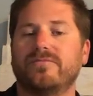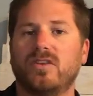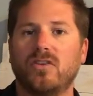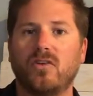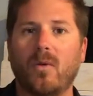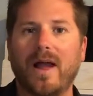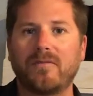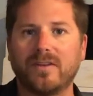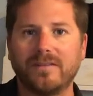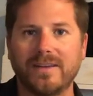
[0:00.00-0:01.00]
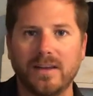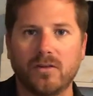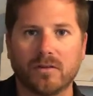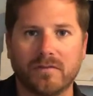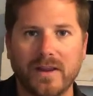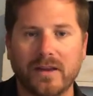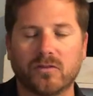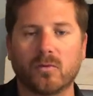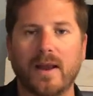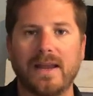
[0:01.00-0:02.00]
you don't have to dig your
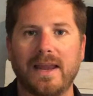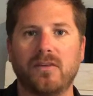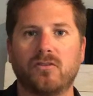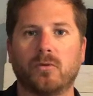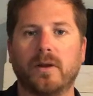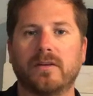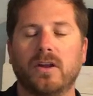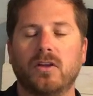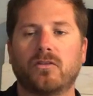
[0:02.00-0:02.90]
face right into it.